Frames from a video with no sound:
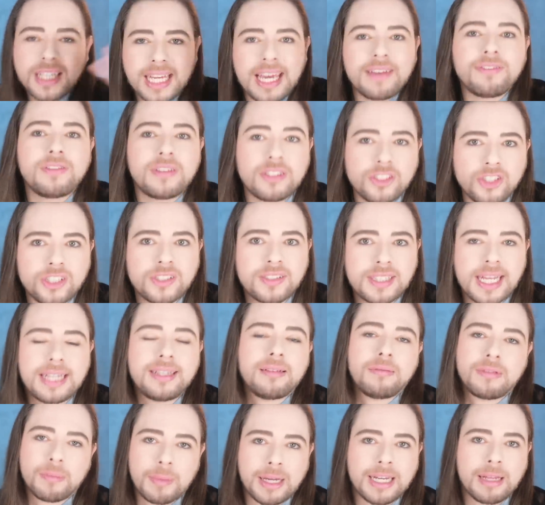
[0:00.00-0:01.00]
give, just
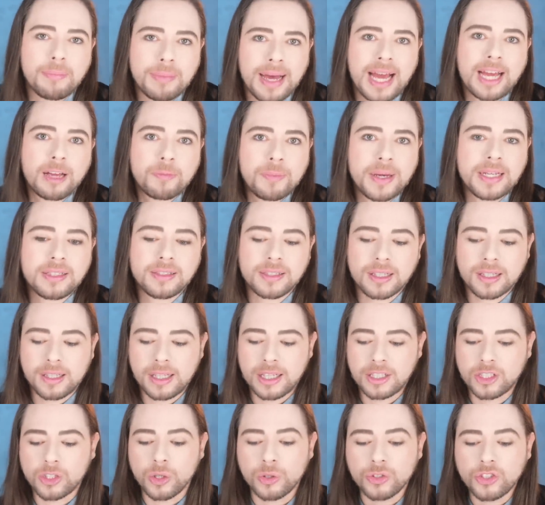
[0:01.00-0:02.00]
send them the money back,
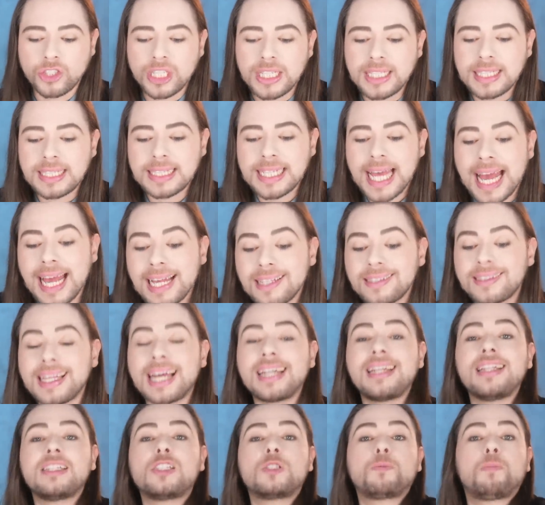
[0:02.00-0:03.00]
basically. So she says
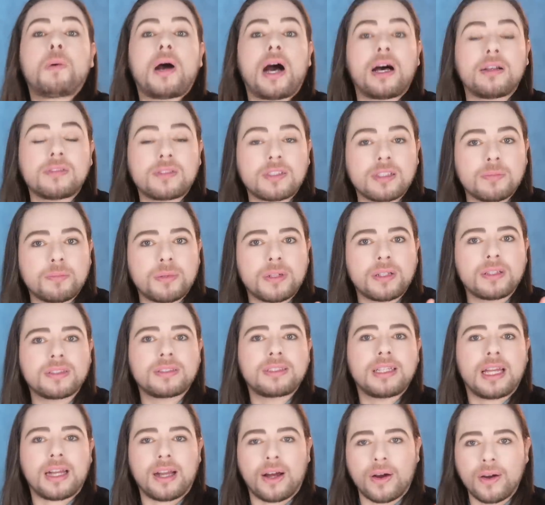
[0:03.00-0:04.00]
that it's
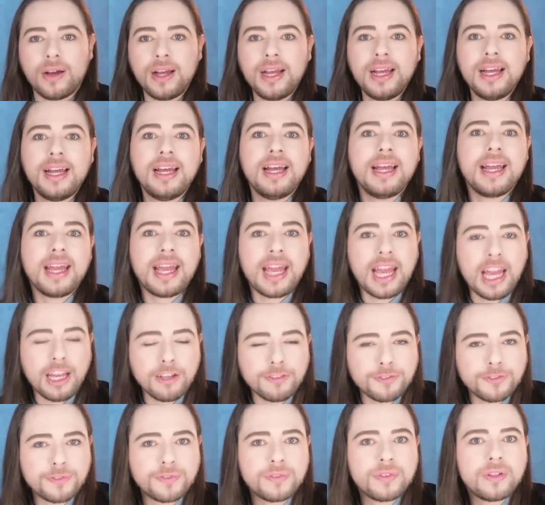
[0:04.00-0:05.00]
possible, you know,
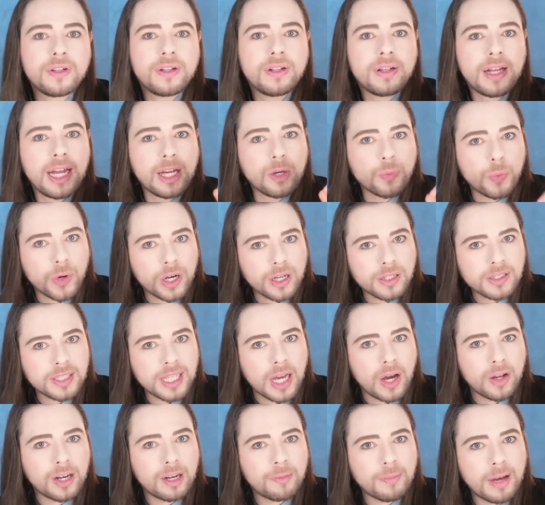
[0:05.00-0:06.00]
if it works
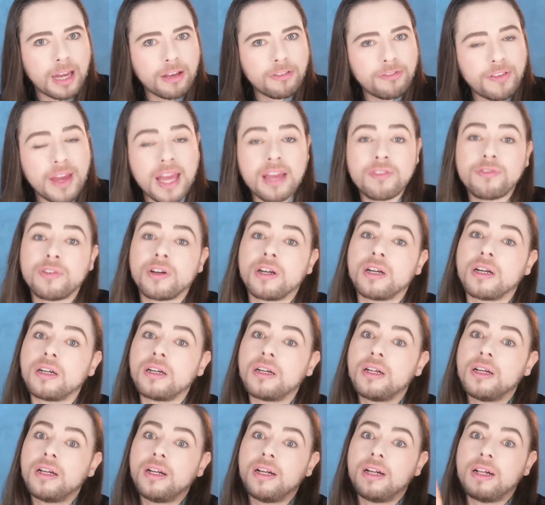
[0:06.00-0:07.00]
out in my
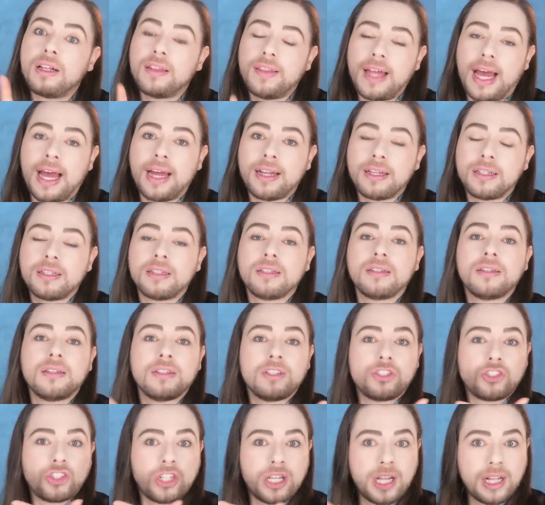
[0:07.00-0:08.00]
favor that
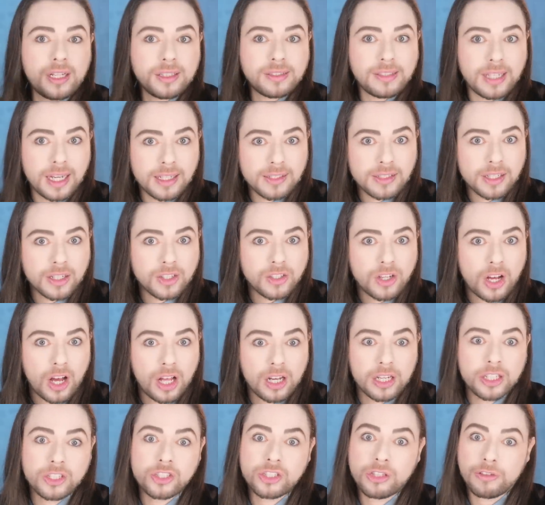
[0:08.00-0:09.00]
Chanel does
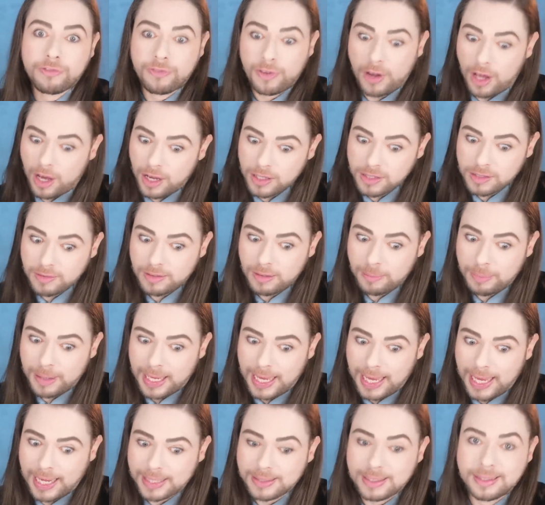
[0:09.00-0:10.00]
acknowledge the flaws of the
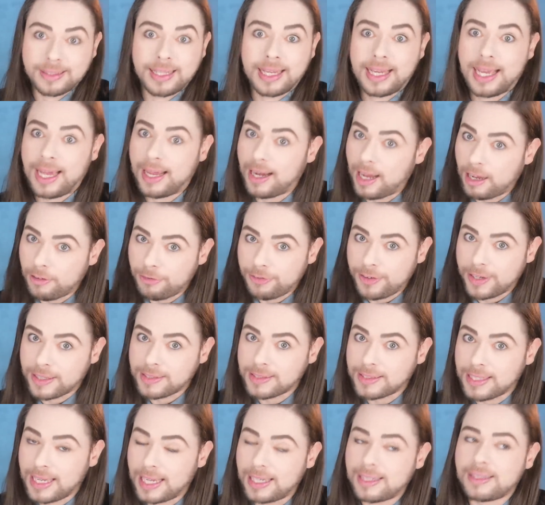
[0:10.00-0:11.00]
bag, that they cannot
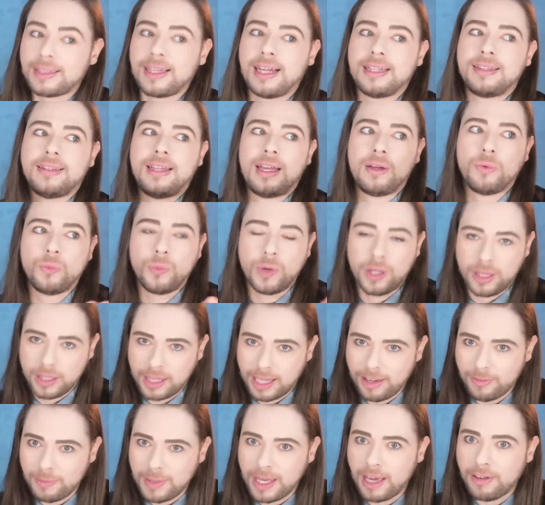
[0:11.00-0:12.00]
fix it, that they will
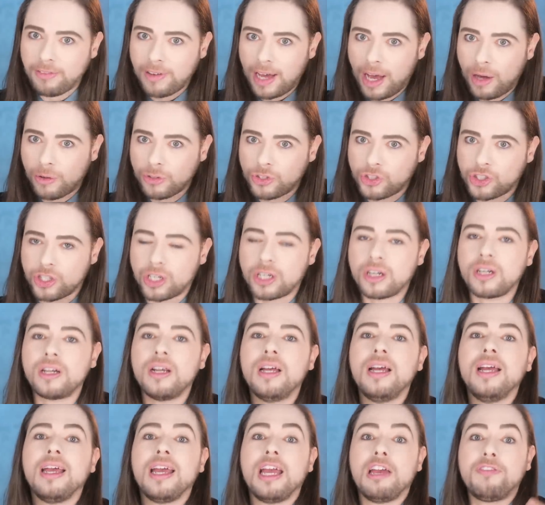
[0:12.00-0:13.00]
give me a
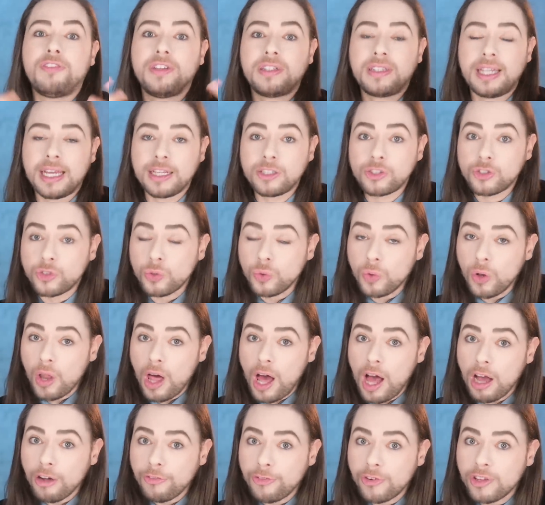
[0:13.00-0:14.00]
voucher. If it takes too
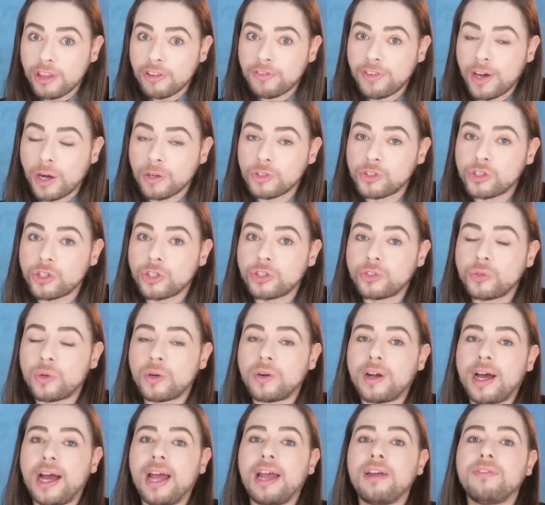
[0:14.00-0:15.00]
long for the voucher to
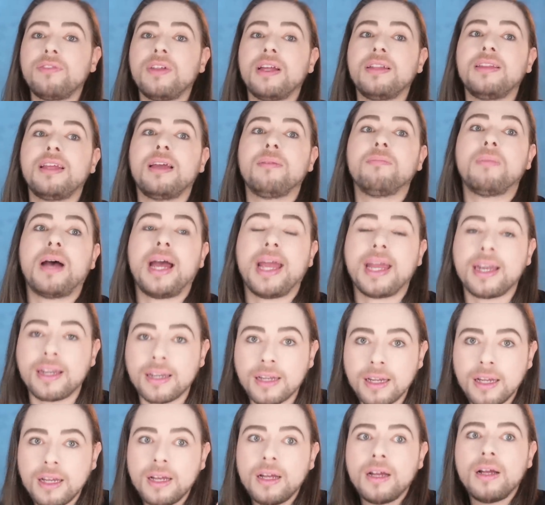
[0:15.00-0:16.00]
arrive, then they
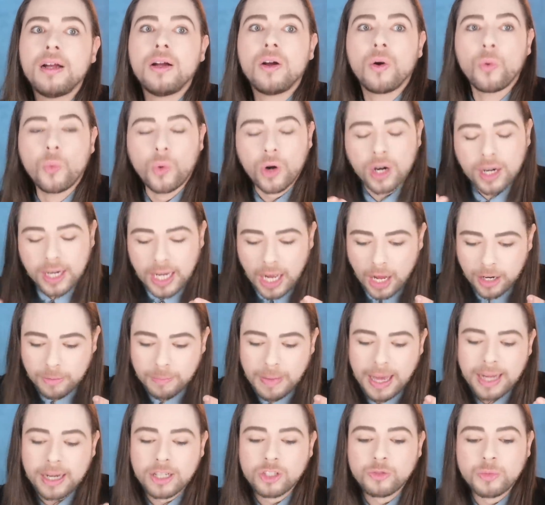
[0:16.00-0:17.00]
might work
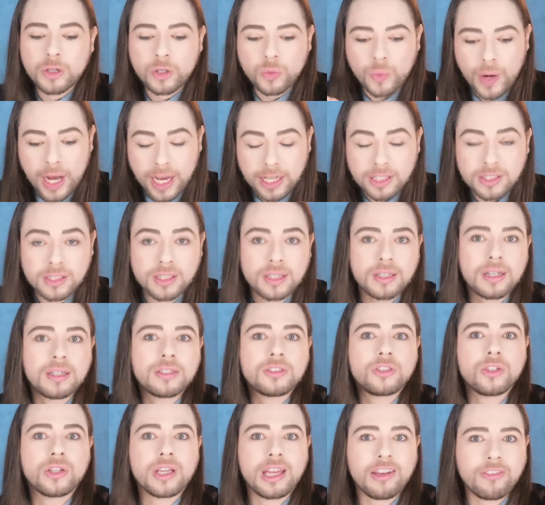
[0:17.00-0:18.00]
out management wise
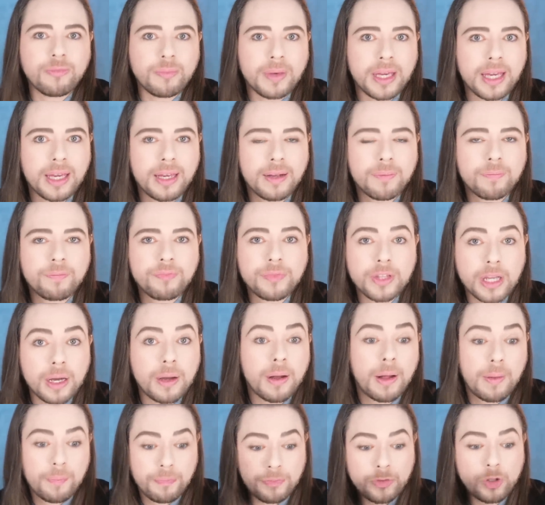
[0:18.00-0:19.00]
to give me
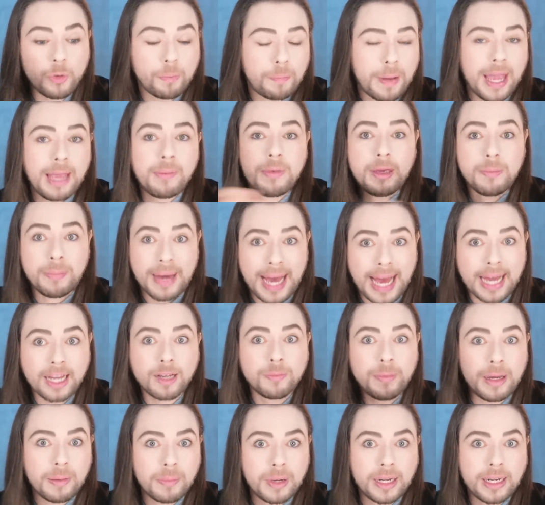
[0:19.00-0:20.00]
to pay me
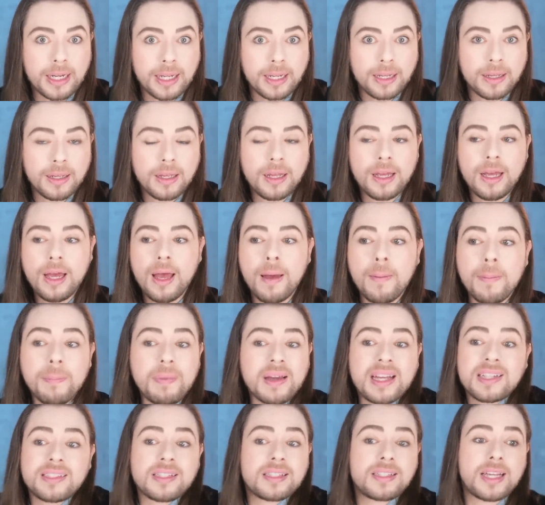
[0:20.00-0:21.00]
back my money
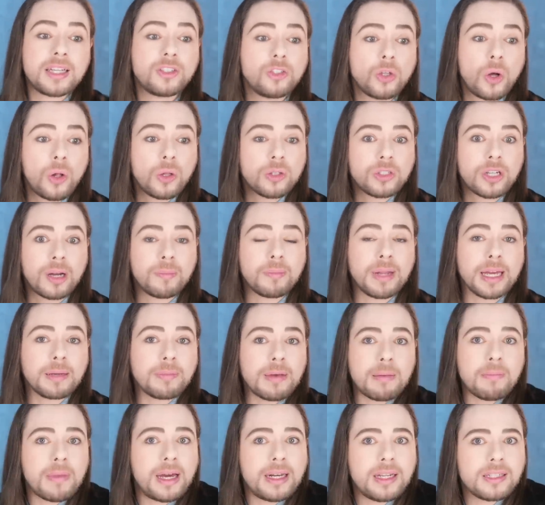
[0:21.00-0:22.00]
because as i told her i'm
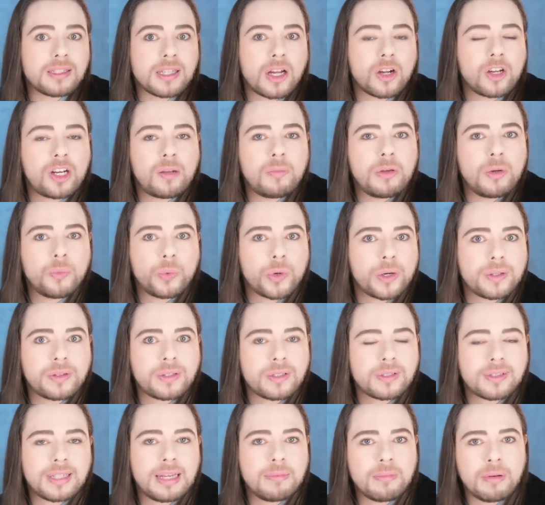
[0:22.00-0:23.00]
like my money's not going to be worth
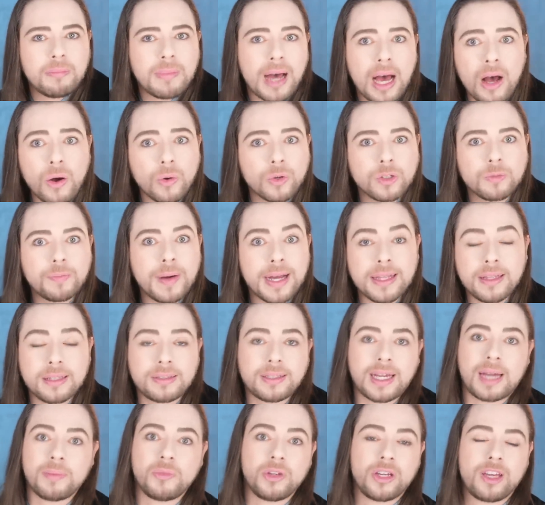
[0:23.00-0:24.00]
the same amount by
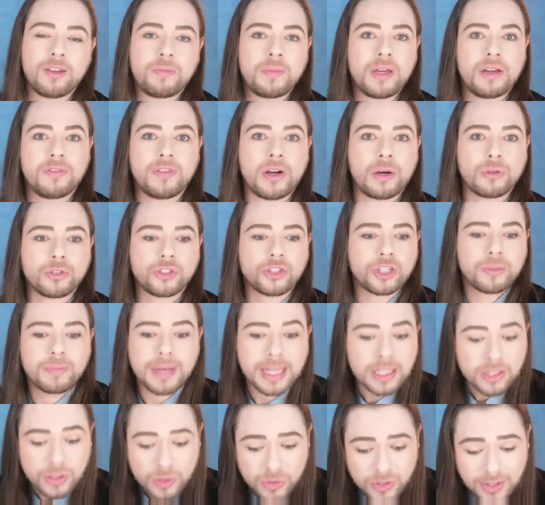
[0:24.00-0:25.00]
the time you give me a voucher it
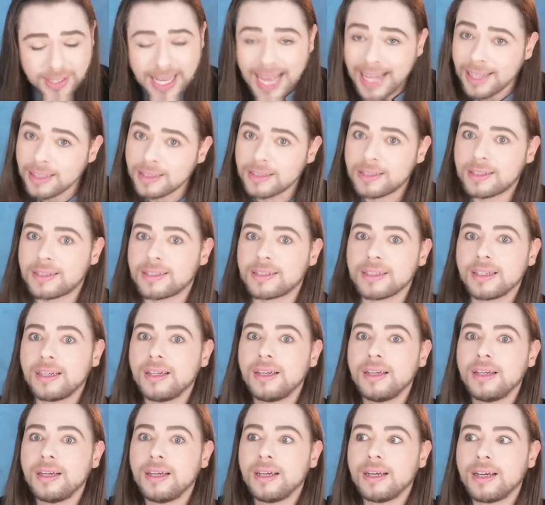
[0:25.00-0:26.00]
makes no sense
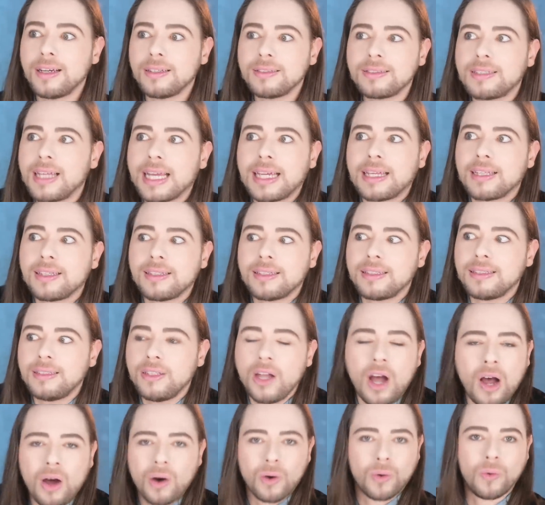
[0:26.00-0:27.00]
it's like
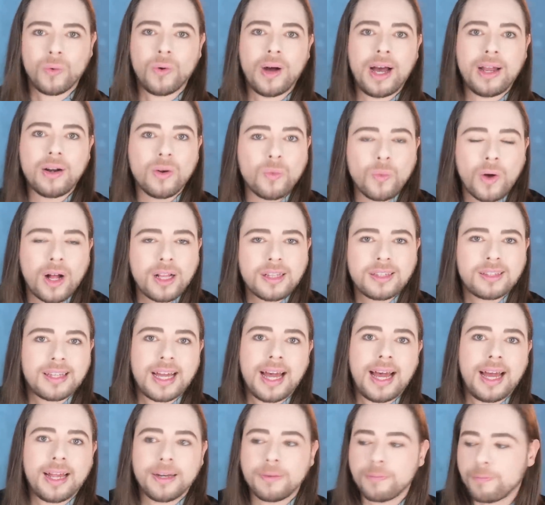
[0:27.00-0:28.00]
no i don't want
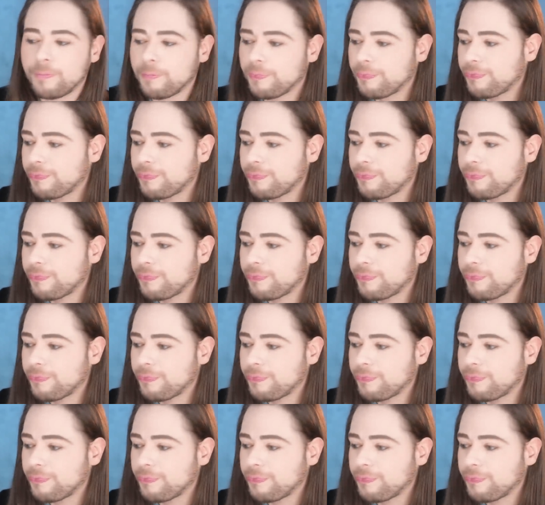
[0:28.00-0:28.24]
that